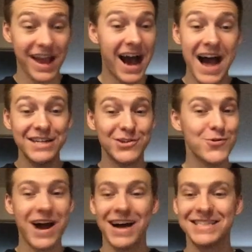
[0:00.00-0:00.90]
I do
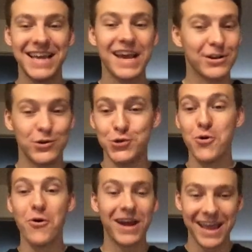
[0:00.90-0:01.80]
not take
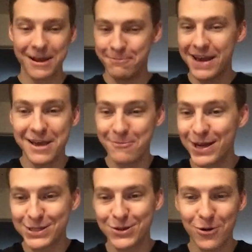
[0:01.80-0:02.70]
joy in picking
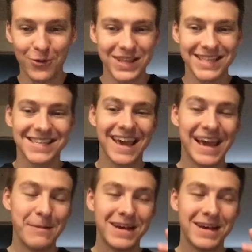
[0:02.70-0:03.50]
Minnesota to win this game.